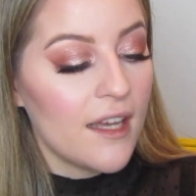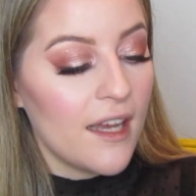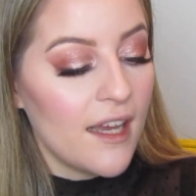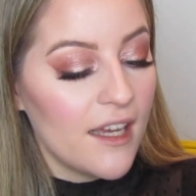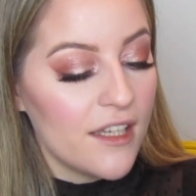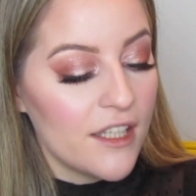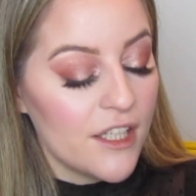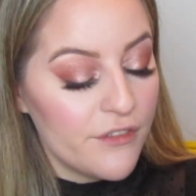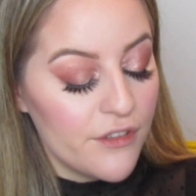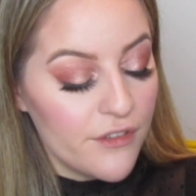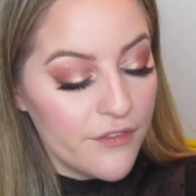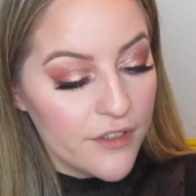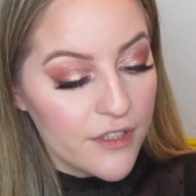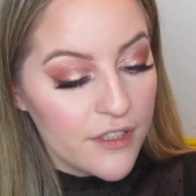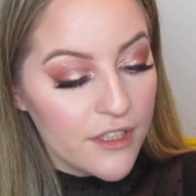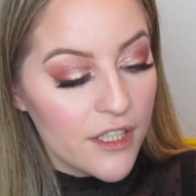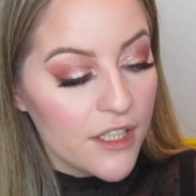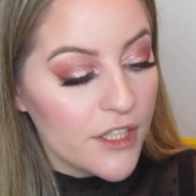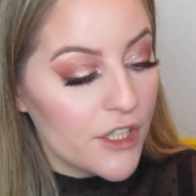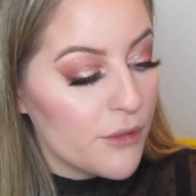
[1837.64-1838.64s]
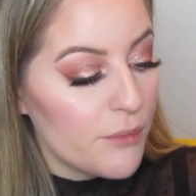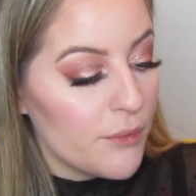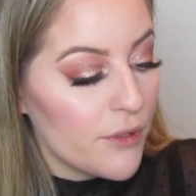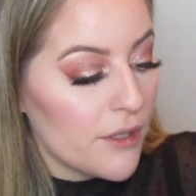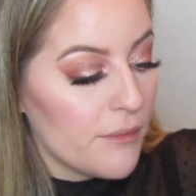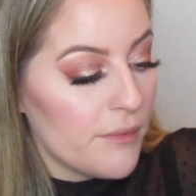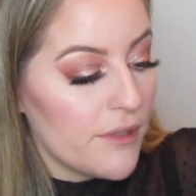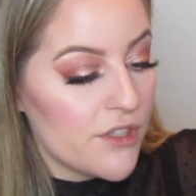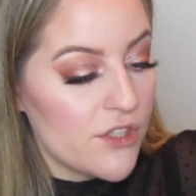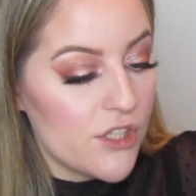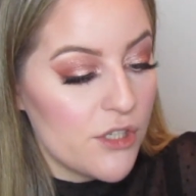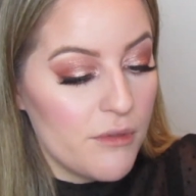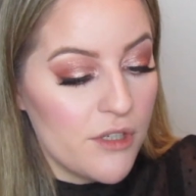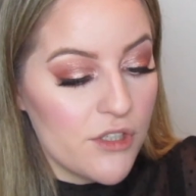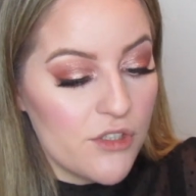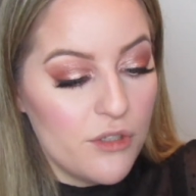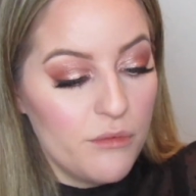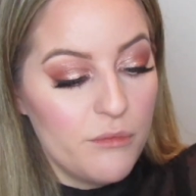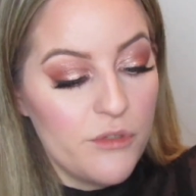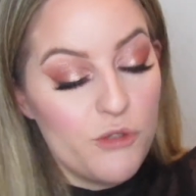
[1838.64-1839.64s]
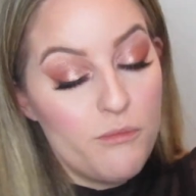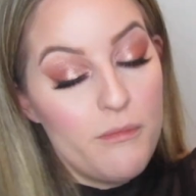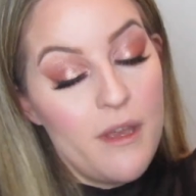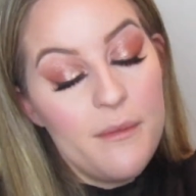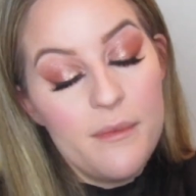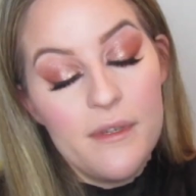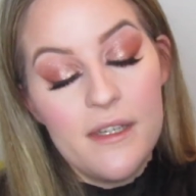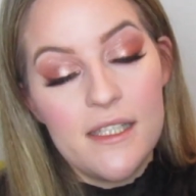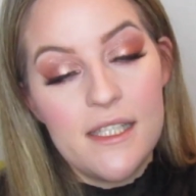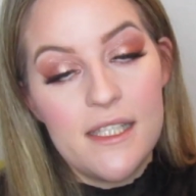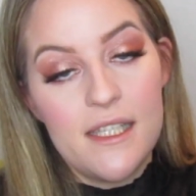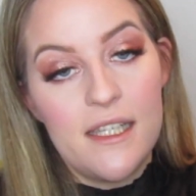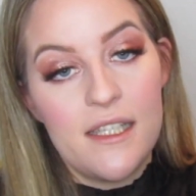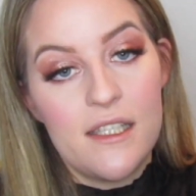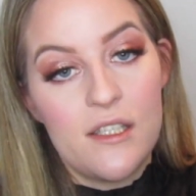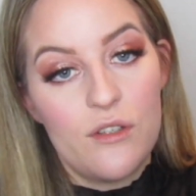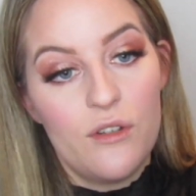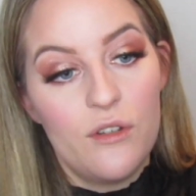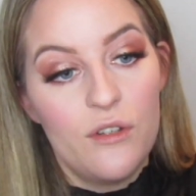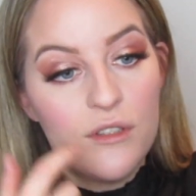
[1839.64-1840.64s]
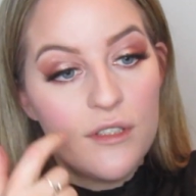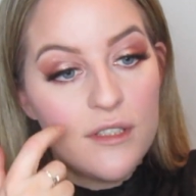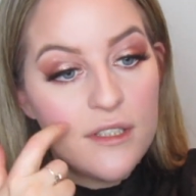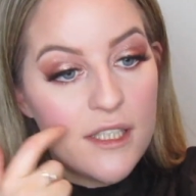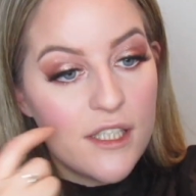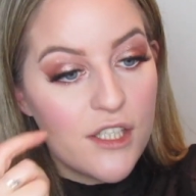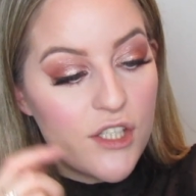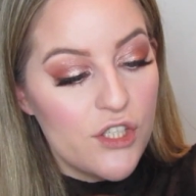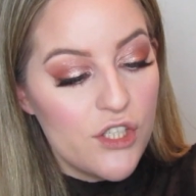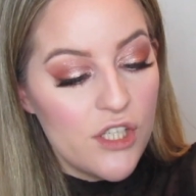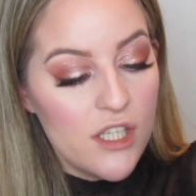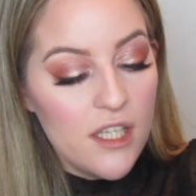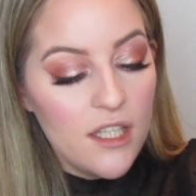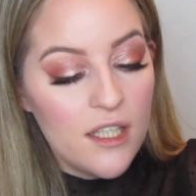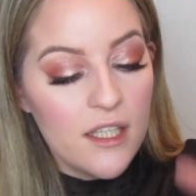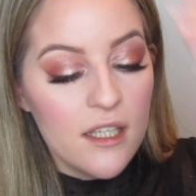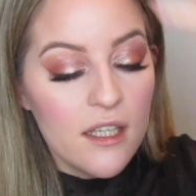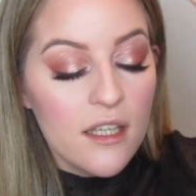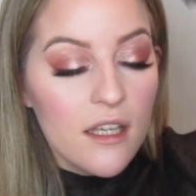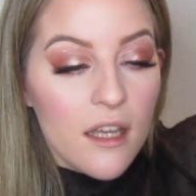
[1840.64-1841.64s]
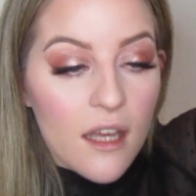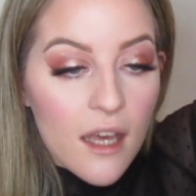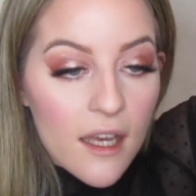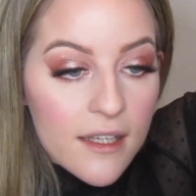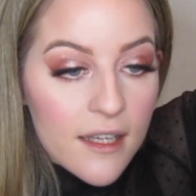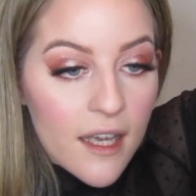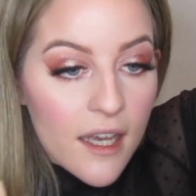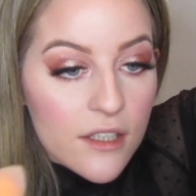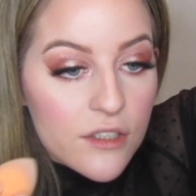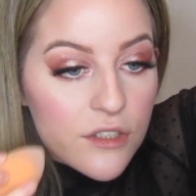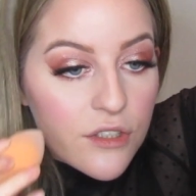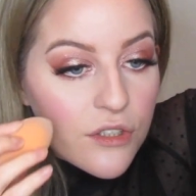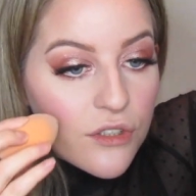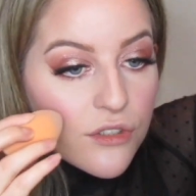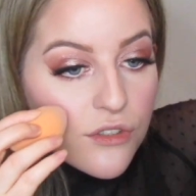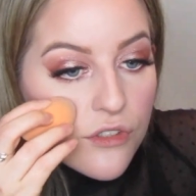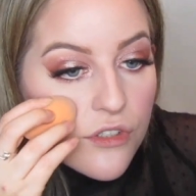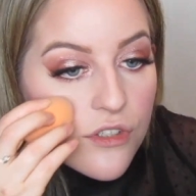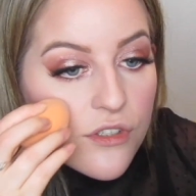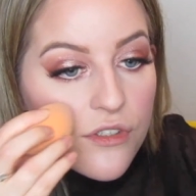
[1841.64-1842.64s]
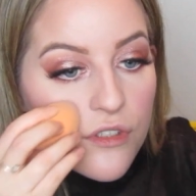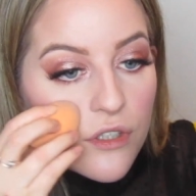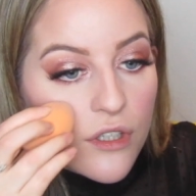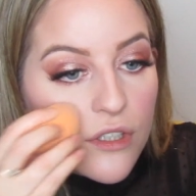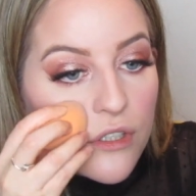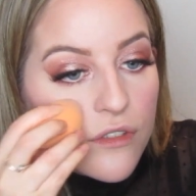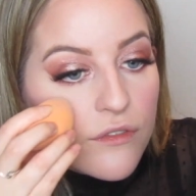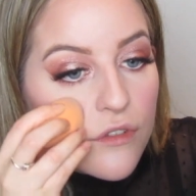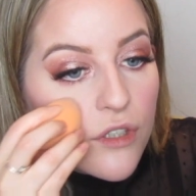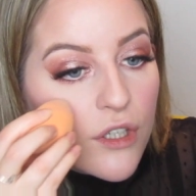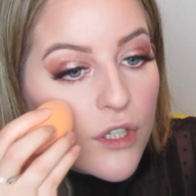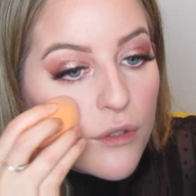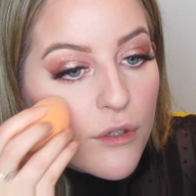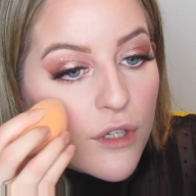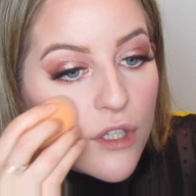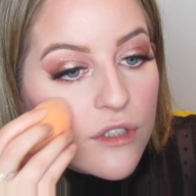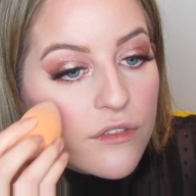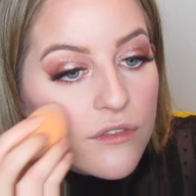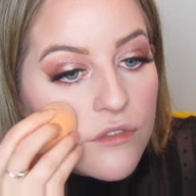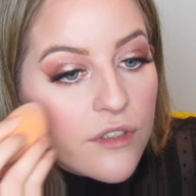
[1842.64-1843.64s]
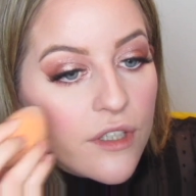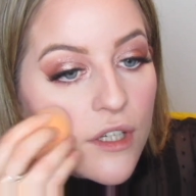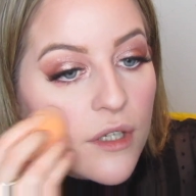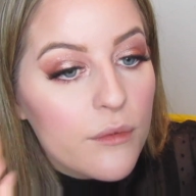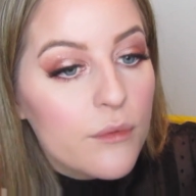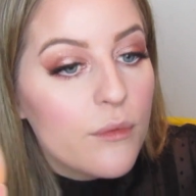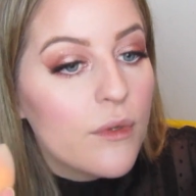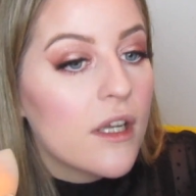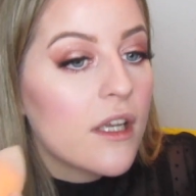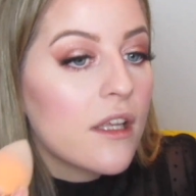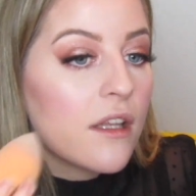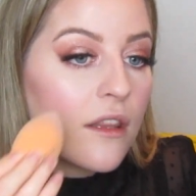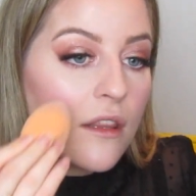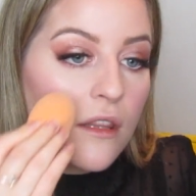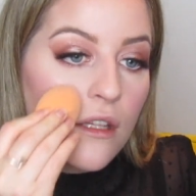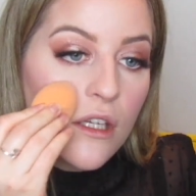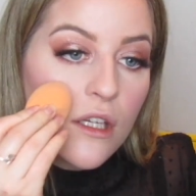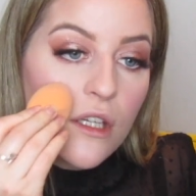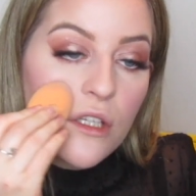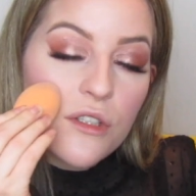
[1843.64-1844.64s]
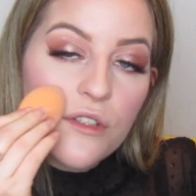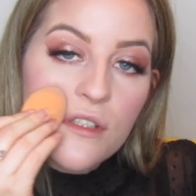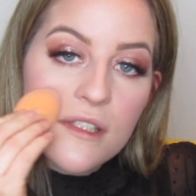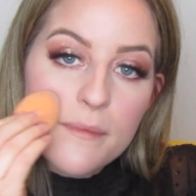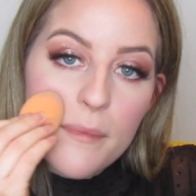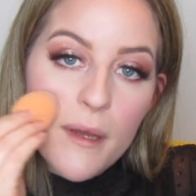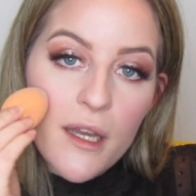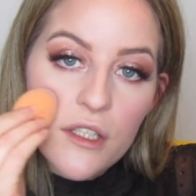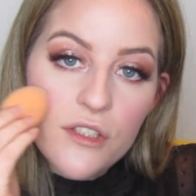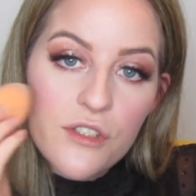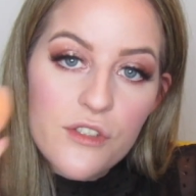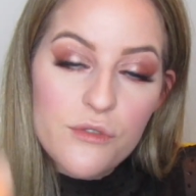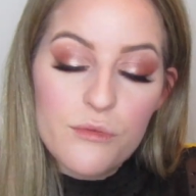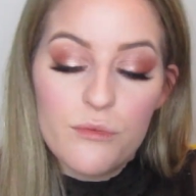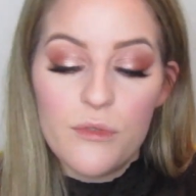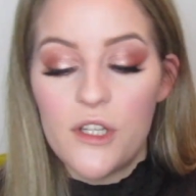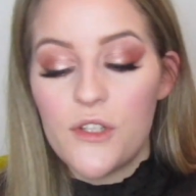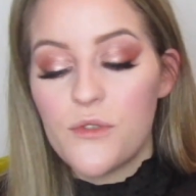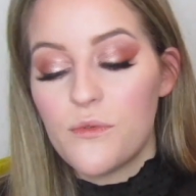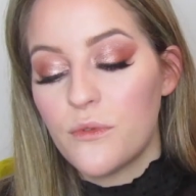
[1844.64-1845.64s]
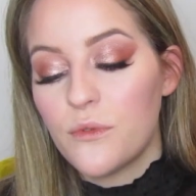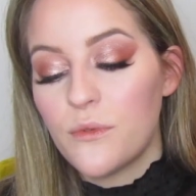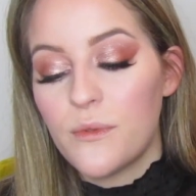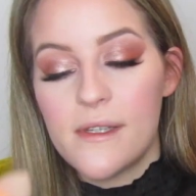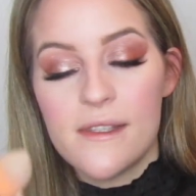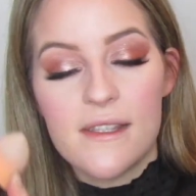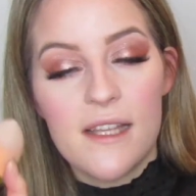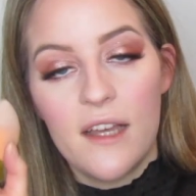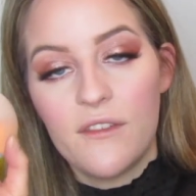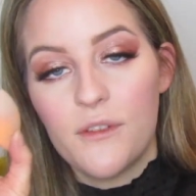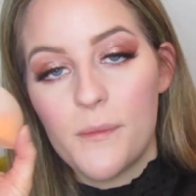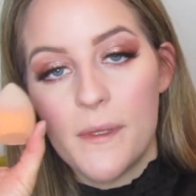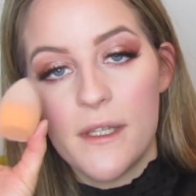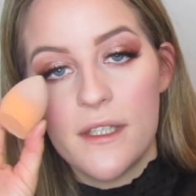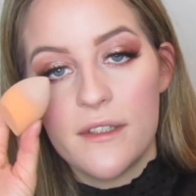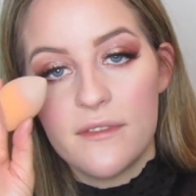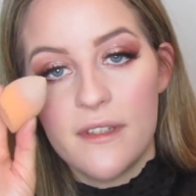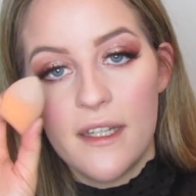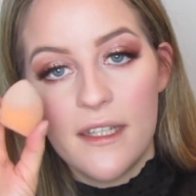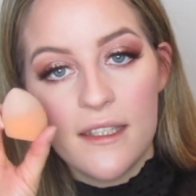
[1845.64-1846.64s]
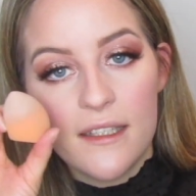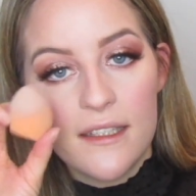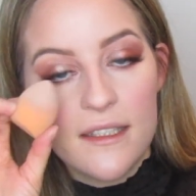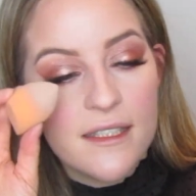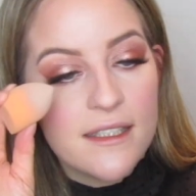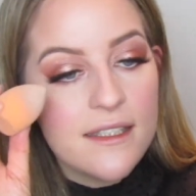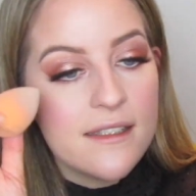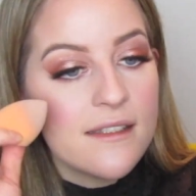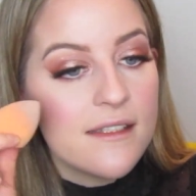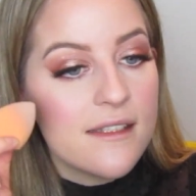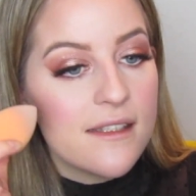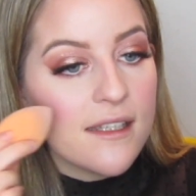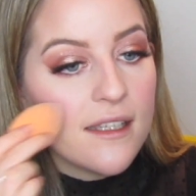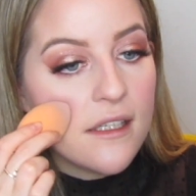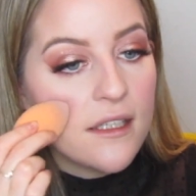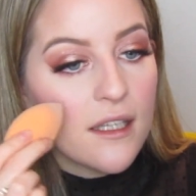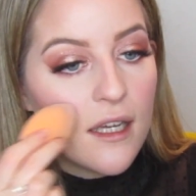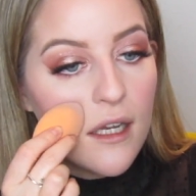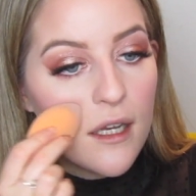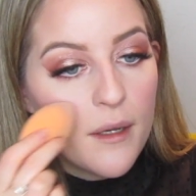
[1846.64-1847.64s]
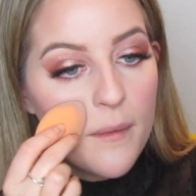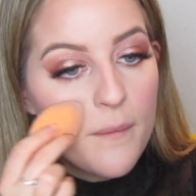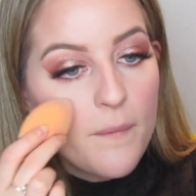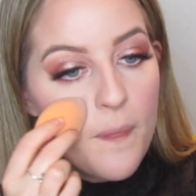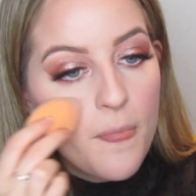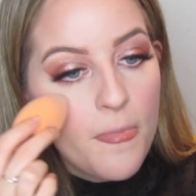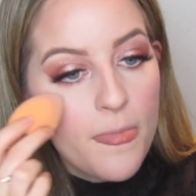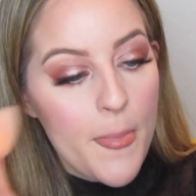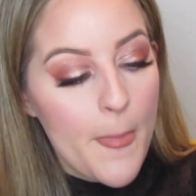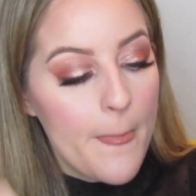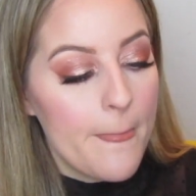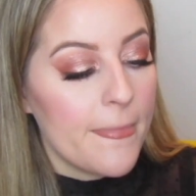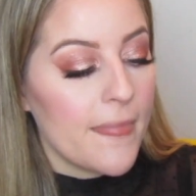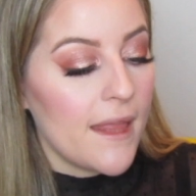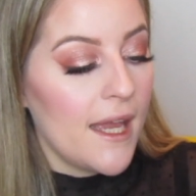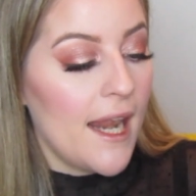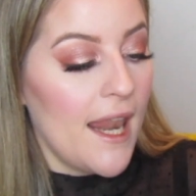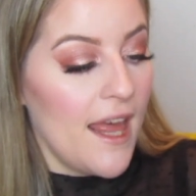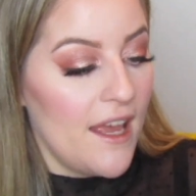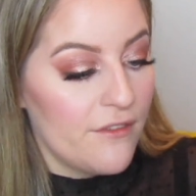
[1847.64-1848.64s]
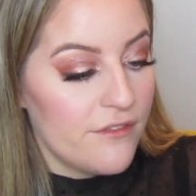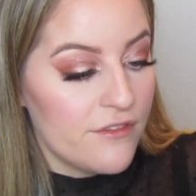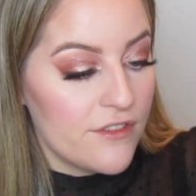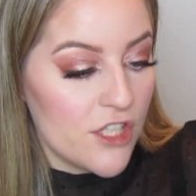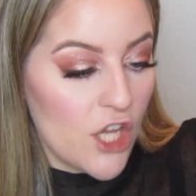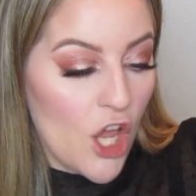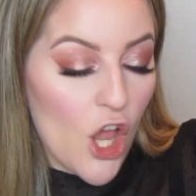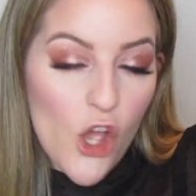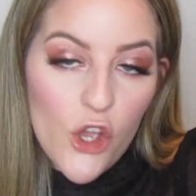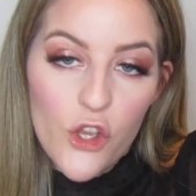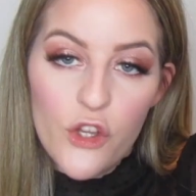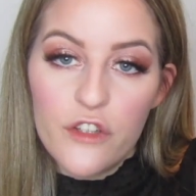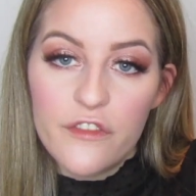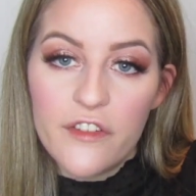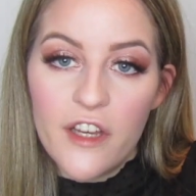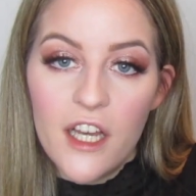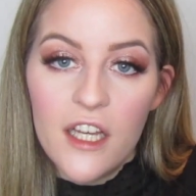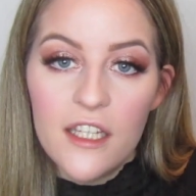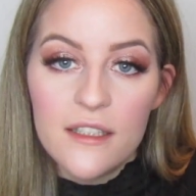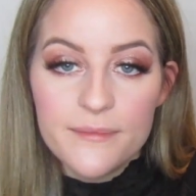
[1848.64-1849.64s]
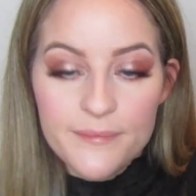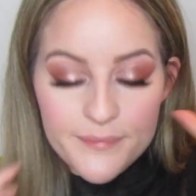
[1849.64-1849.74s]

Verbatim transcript: And if you feel like you put a bit too much on, which maybe I did on this cheek, again, you can just kind of go over it with your sponge, which will always have a bit of like concealer left over.